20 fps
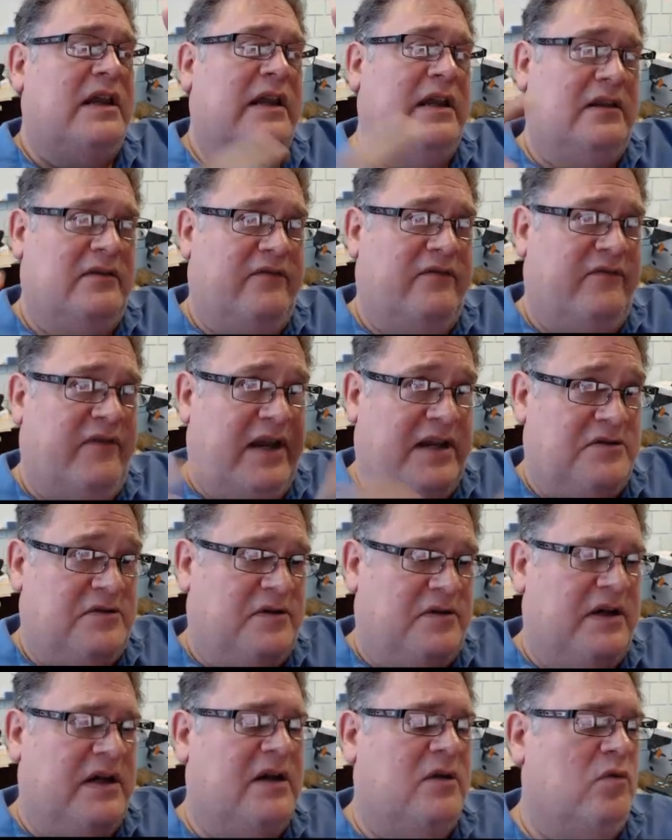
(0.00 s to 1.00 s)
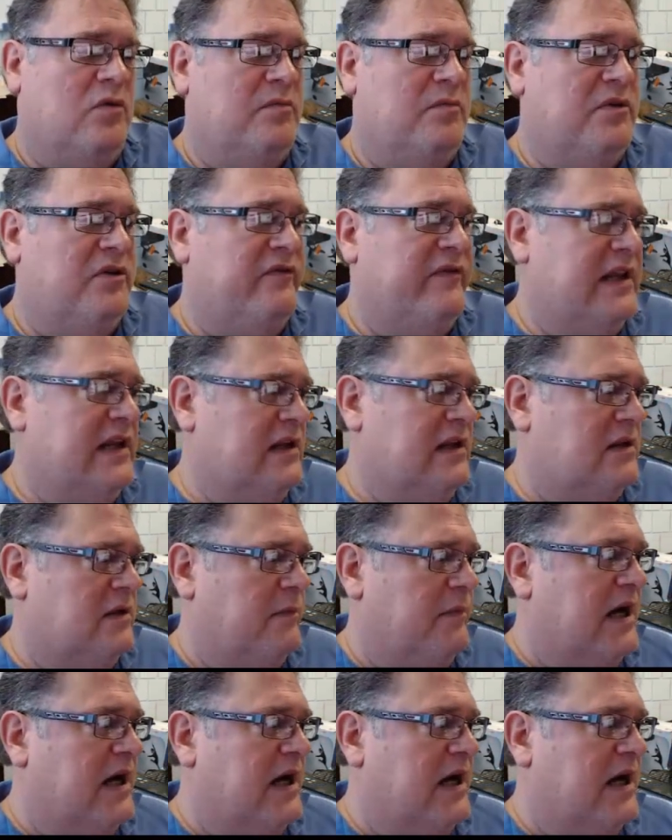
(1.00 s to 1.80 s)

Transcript: and the faster air will move in at the